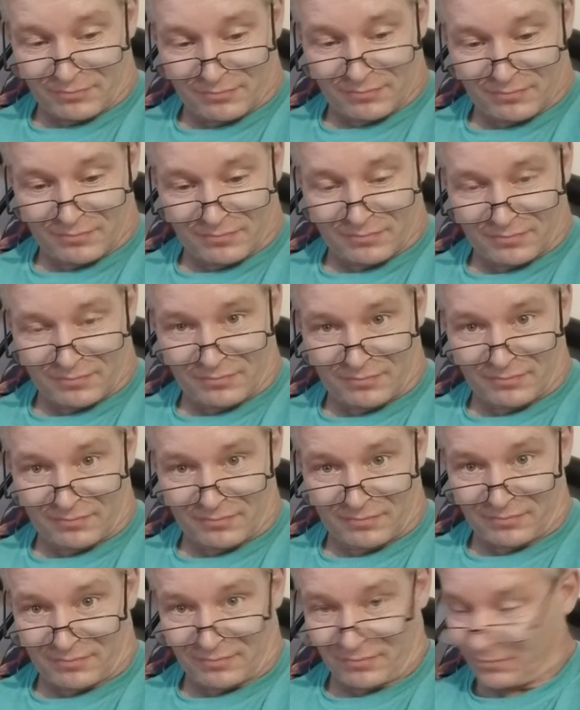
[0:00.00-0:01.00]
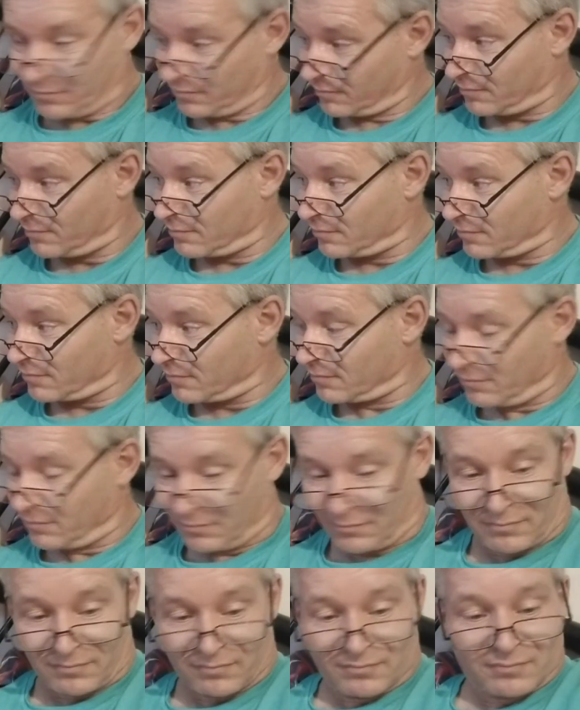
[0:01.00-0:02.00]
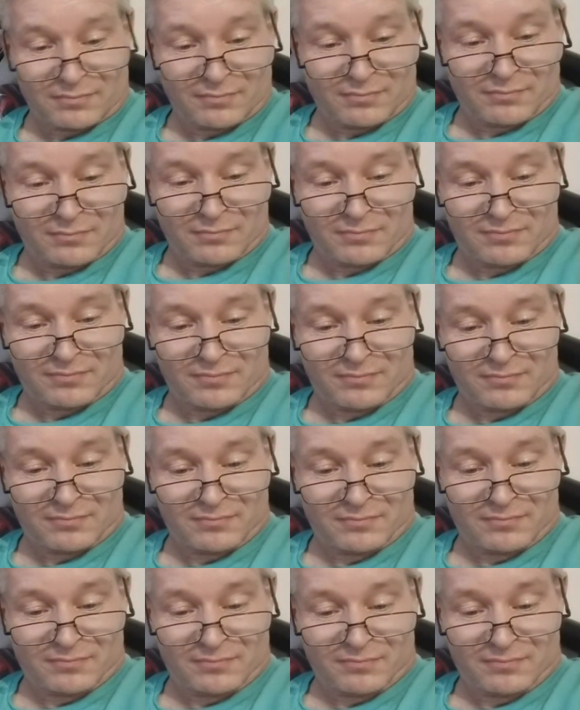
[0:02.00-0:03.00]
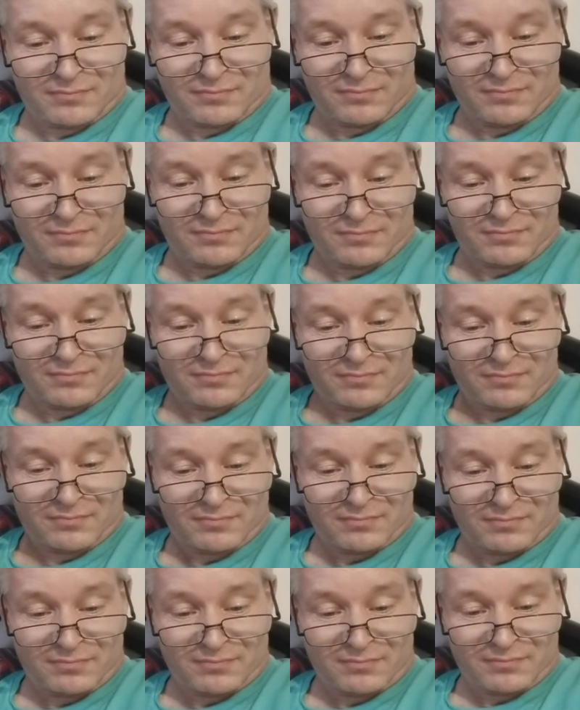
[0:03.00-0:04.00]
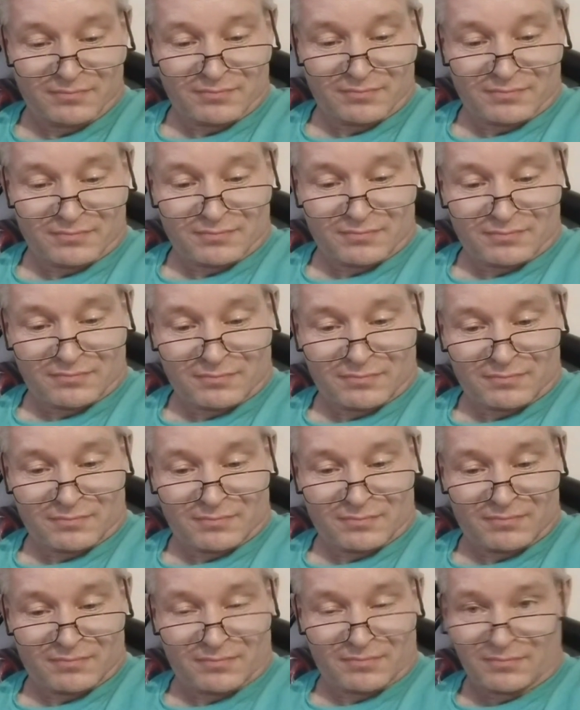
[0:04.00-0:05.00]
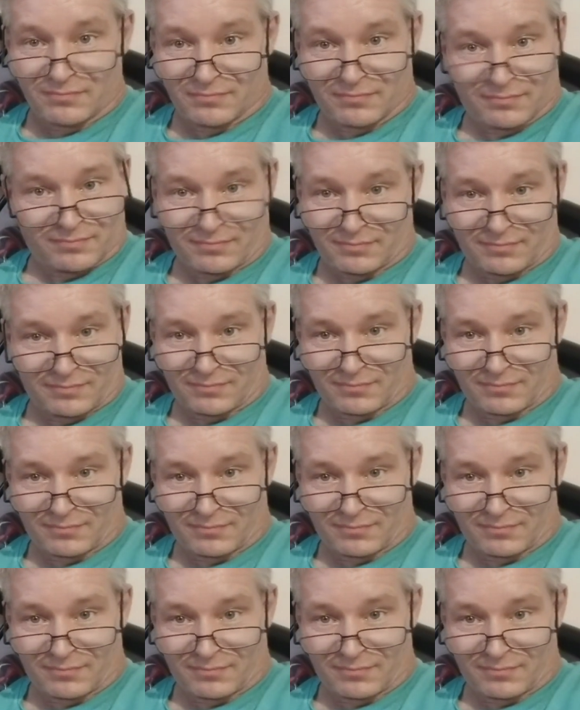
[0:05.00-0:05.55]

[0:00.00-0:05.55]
[no speech]